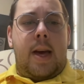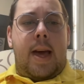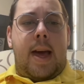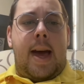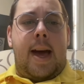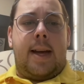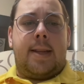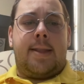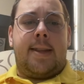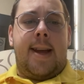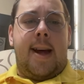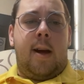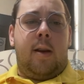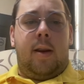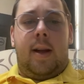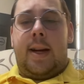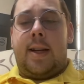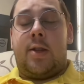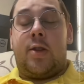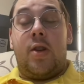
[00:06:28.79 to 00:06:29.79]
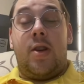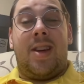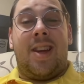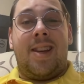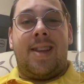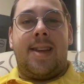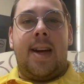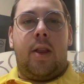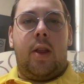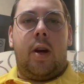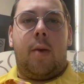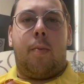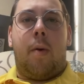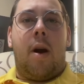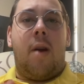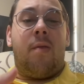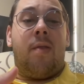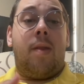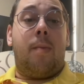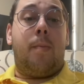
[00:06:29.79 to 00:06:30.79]
has an outline so you can tell it
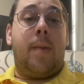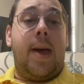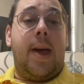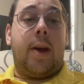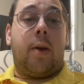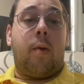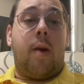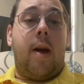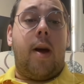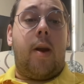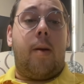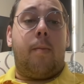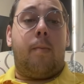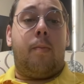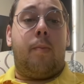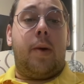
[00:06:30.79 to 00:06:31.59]
apart from the background,